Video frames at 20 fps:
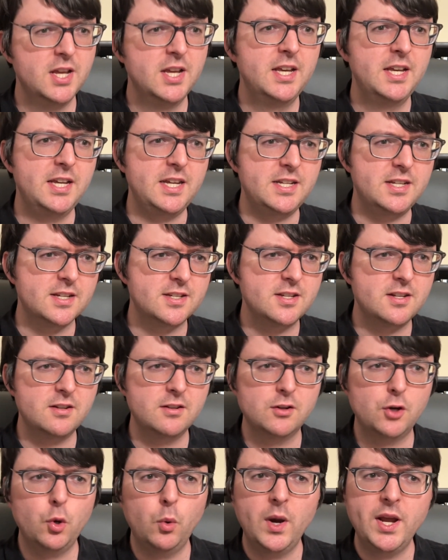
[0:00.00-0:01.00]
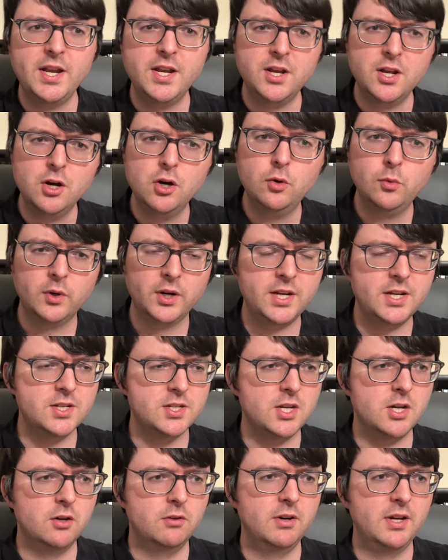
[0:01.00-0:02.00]
He doesn't quite know where he's
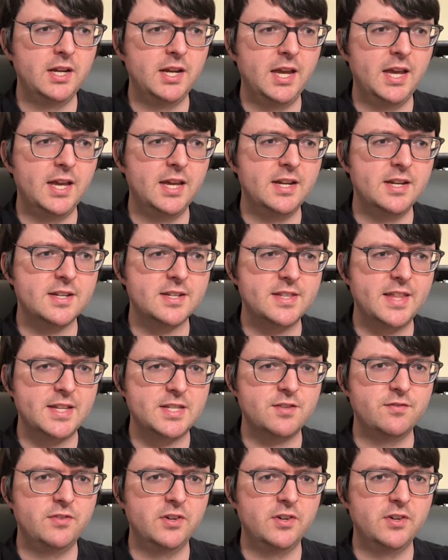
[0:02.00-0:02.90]
going, and that's